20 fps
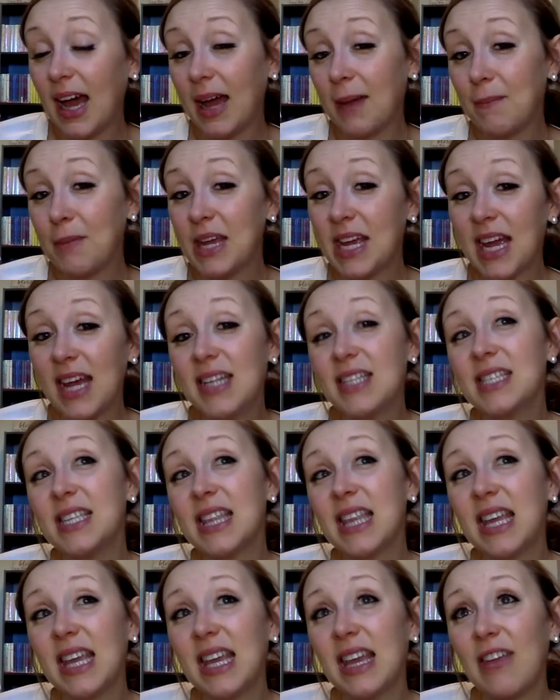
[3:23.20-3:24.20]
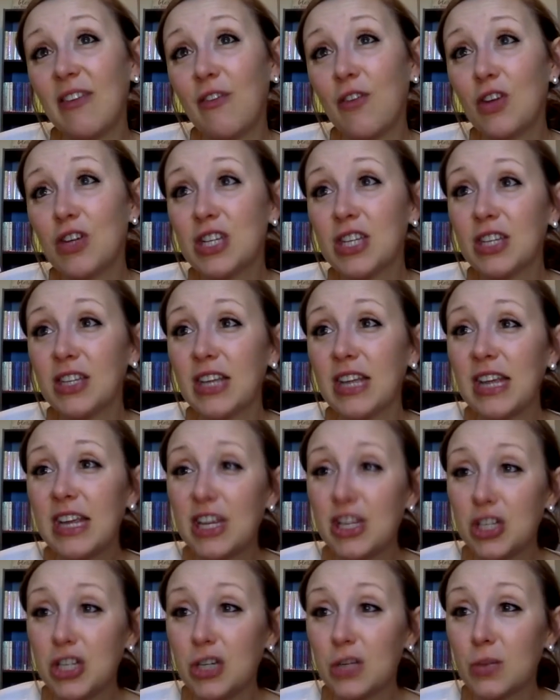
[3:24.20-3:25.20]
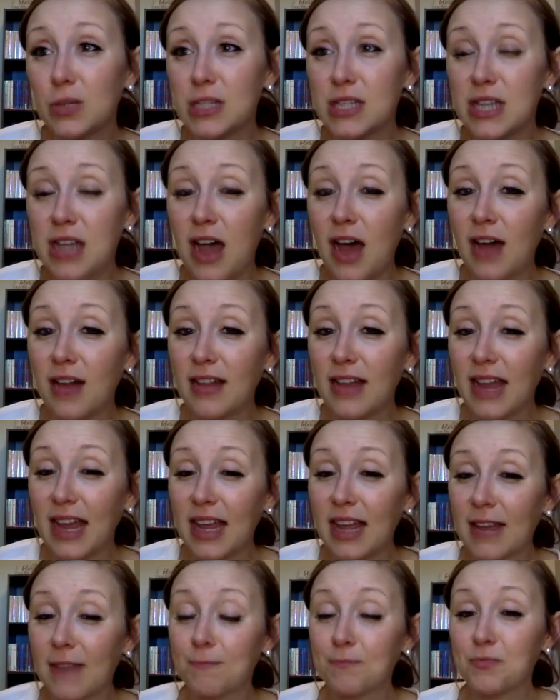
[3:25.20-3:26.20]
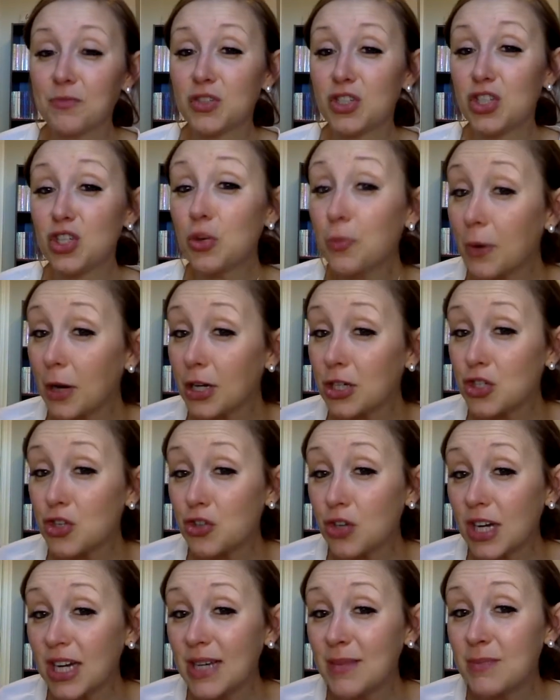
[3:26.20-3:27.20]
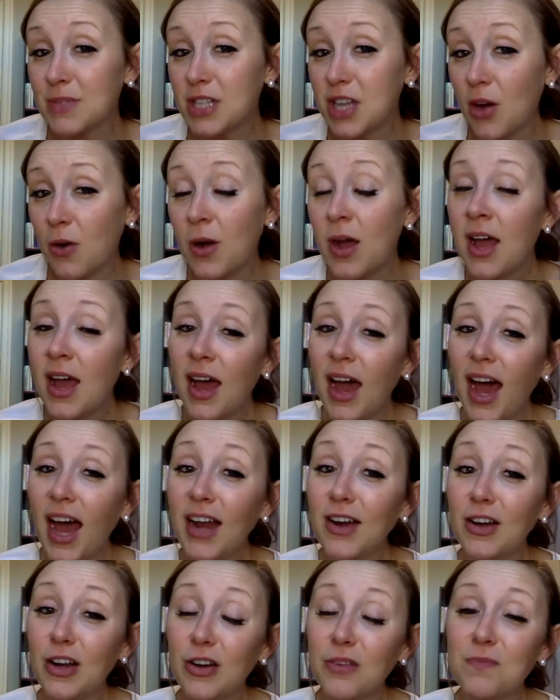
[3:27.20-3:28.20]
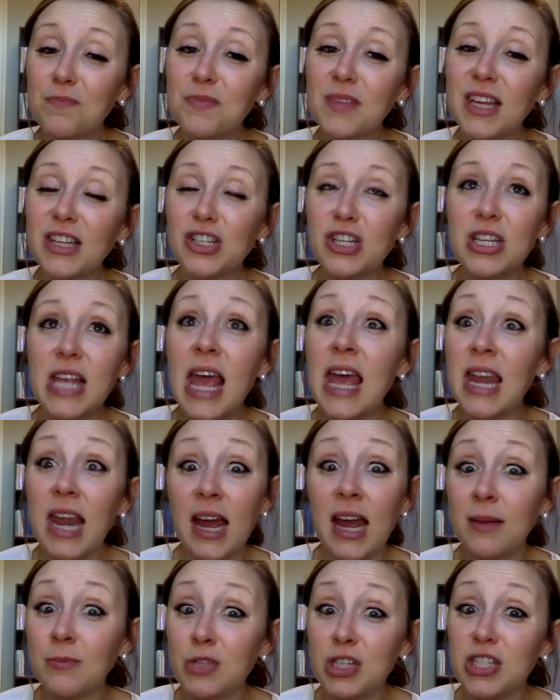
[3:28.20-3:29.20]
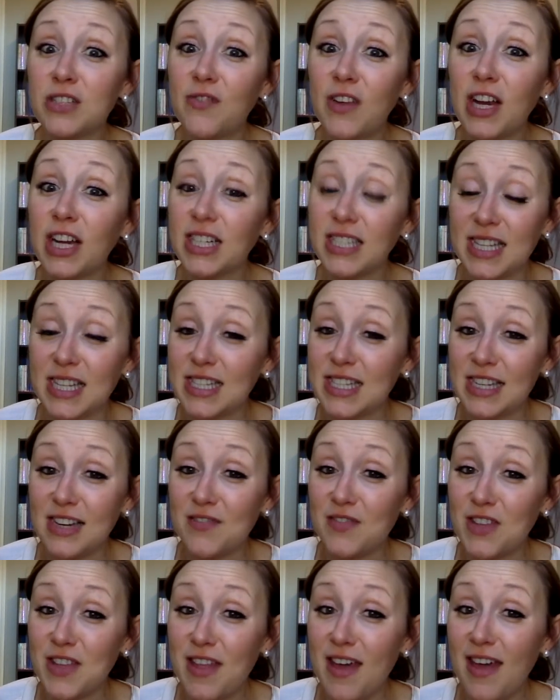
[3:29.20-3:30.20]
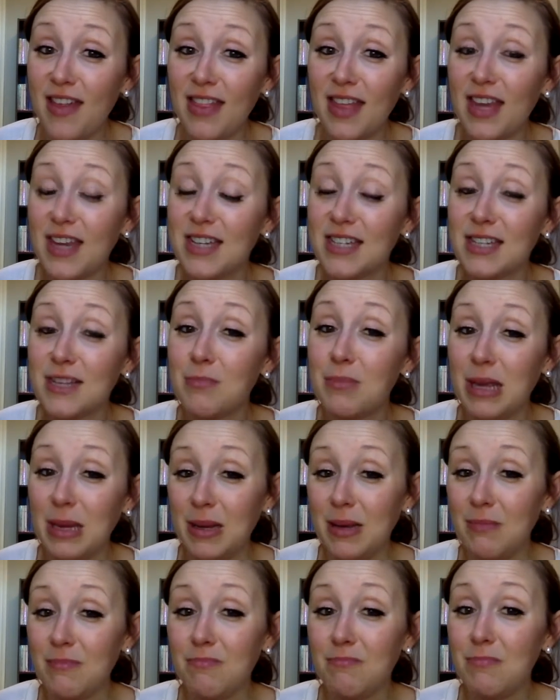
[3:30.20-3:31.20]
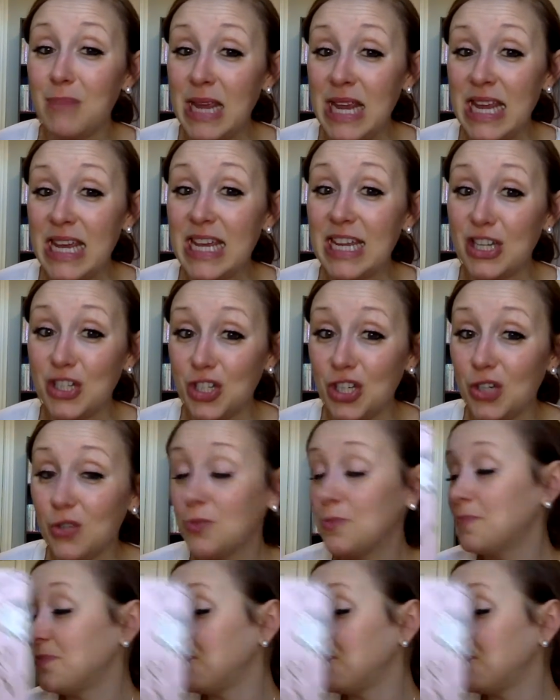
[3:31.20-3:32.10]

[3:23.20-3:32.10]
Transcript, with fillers: because the fertility issue was not like super extreme. So I don't know. That's just, and I'm just very sensitive to that. That is a me issue.